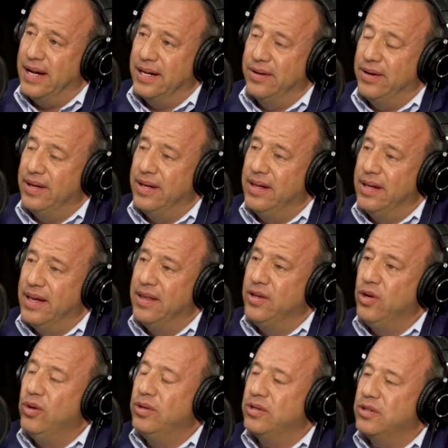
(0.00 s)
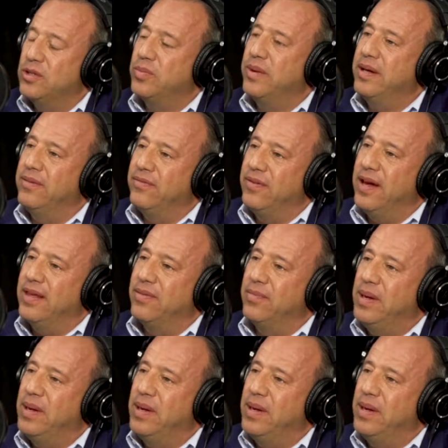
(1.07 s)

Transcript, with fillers: I agree. You just explained faith.